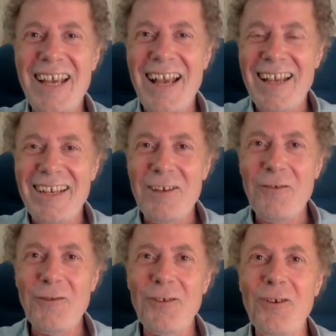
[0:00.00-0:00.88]
And
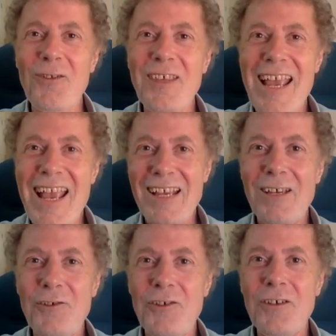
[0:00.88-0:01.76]
you've still got the
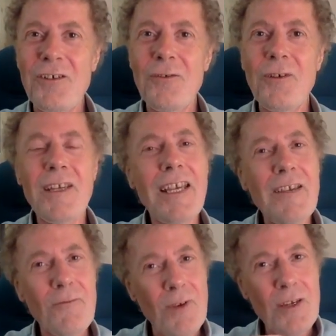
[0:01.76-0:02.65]
energy to do it,
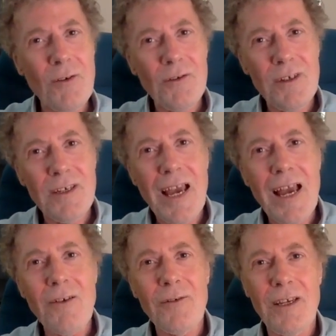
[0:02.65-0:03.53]
even when you're
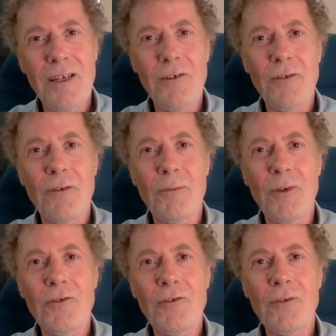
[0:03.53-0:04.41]
down in your
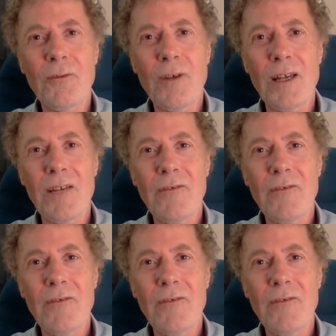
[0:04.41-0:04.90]
emotional way.